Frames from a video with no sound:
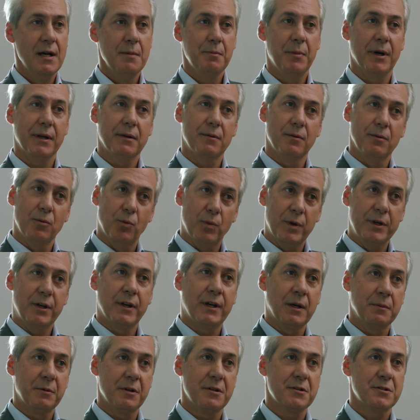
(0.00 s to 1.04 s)
But when you
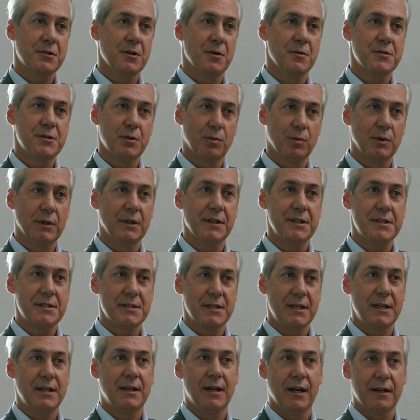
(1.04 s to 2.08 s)
come to the shows, you really
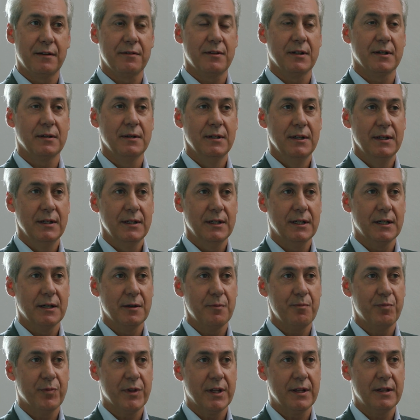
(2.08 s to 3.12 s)
see kind of
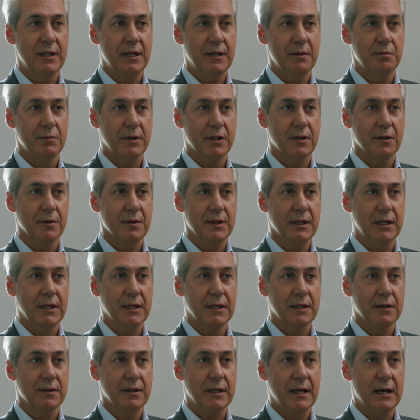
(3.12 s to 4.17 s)

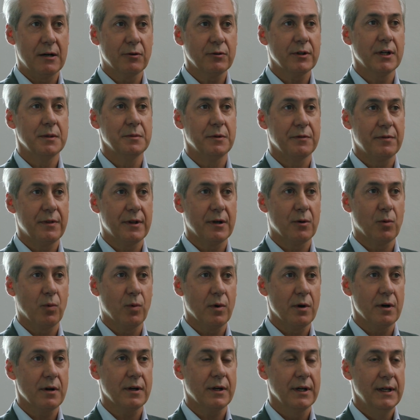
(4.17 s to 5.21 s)
the outcome of their
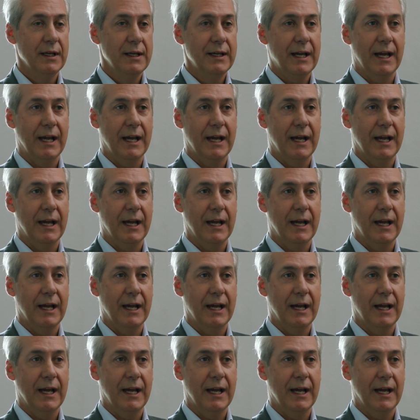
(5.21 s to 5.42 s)
work,